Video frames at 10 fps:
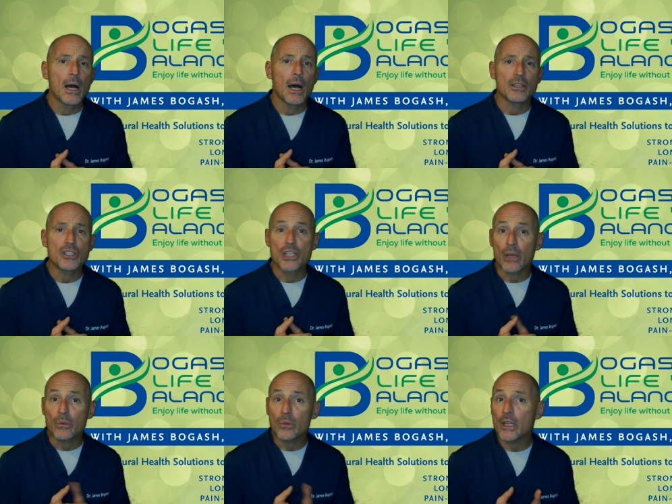Uh,
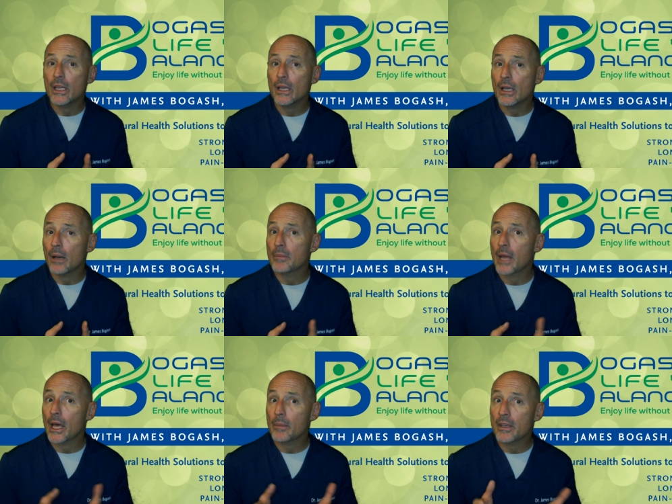generally, I'm
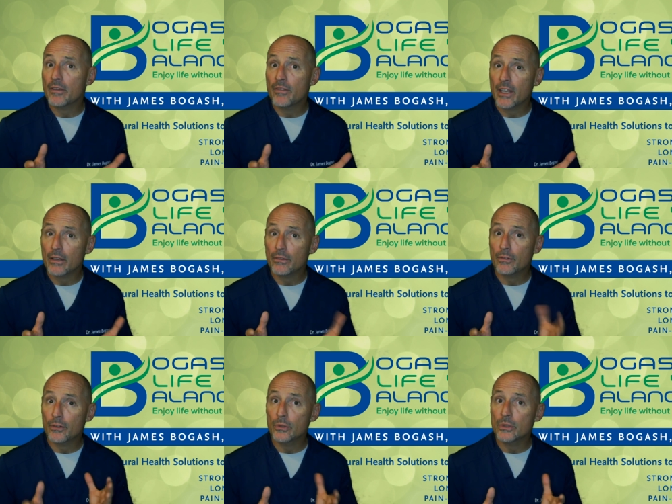not a big fan of
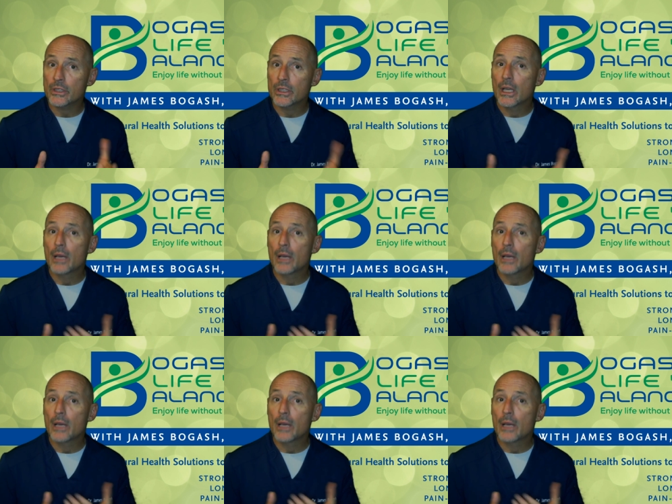fruit,